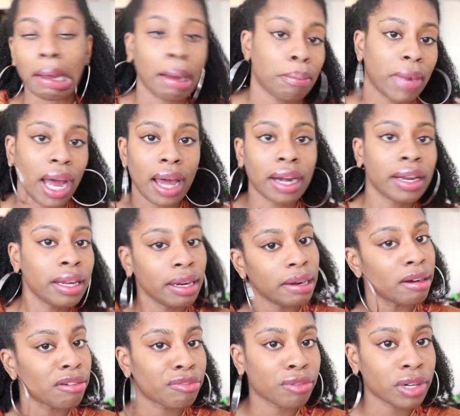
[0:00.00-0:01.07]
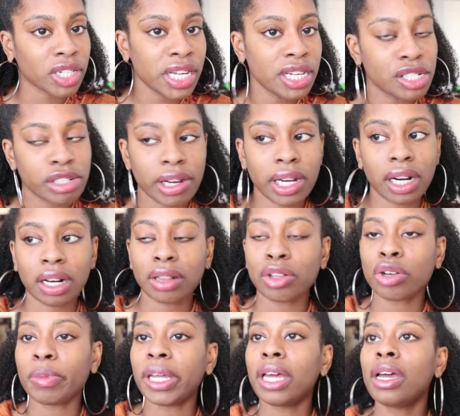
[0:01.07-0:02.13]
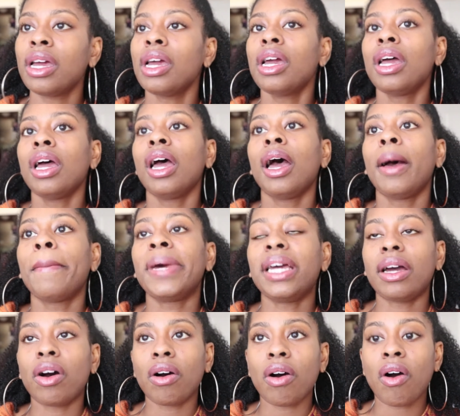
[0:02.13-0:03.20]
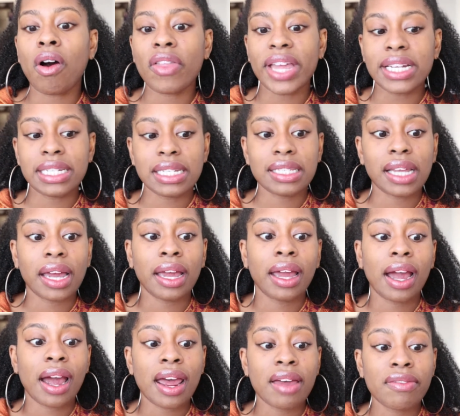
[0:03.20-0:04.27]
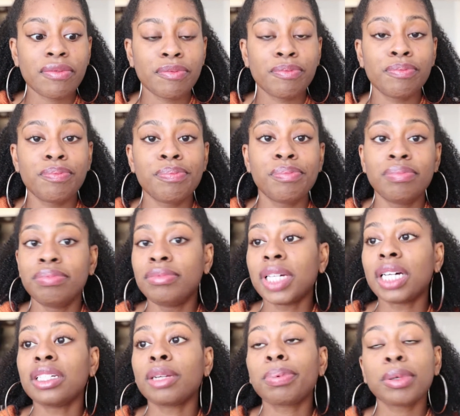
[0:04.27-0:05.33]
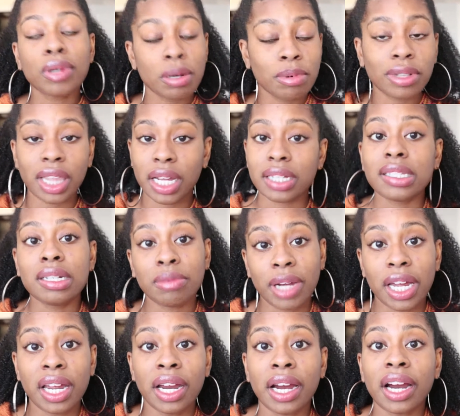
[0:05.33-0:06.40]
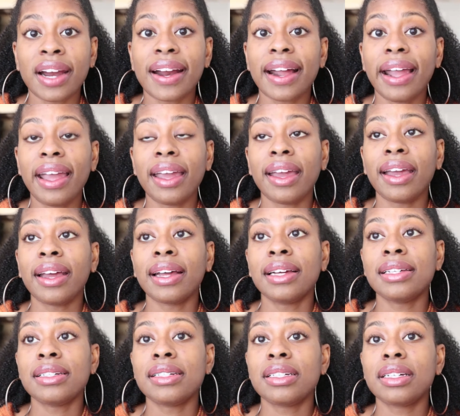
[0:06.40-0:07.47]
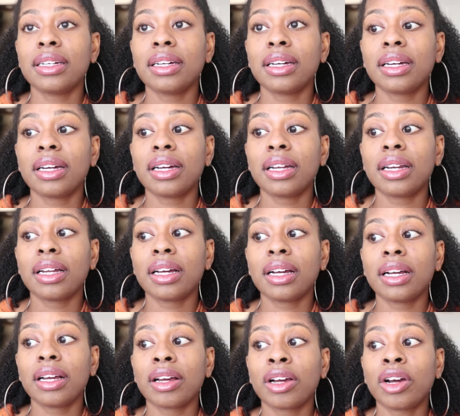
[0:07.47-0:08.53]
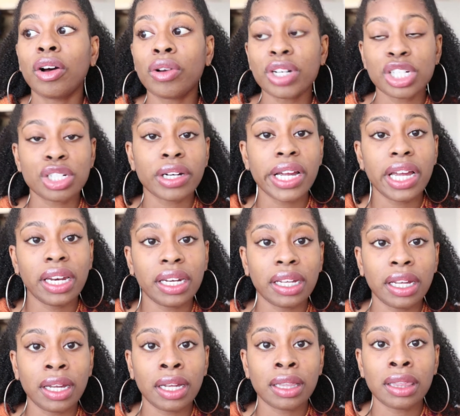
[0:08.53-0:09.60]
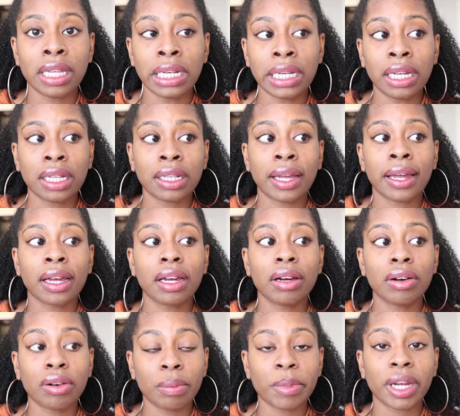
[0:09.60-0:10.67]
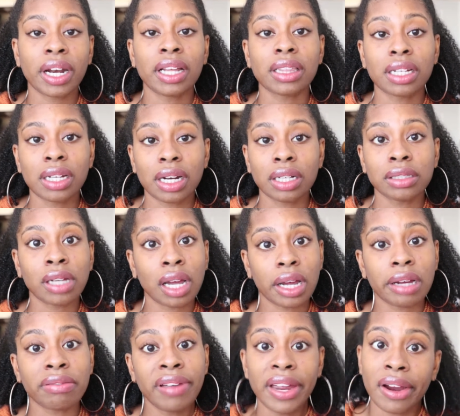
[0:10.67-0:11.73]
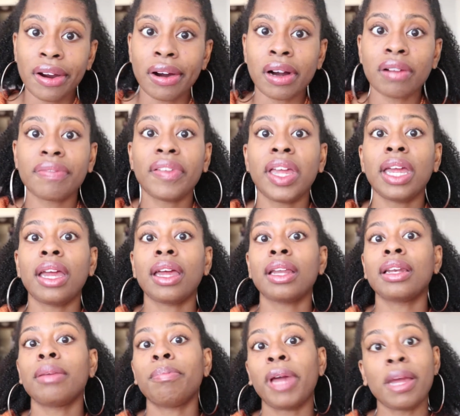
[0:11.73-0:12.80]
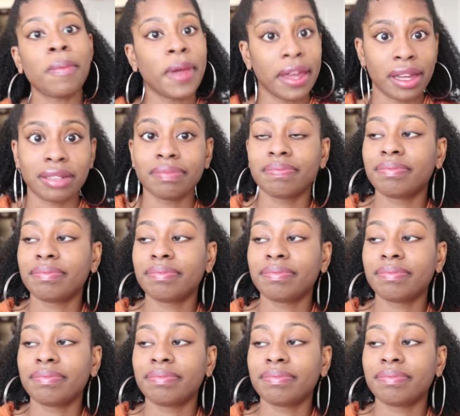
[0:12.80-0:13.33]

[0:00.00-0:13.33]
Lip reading: kind of here for heat training a little bit. But all that to say, I have done deplorable things to my hair, and go to straighten it and thinking like, oh, I'm gonna have to cut a lot of hair off, and baby,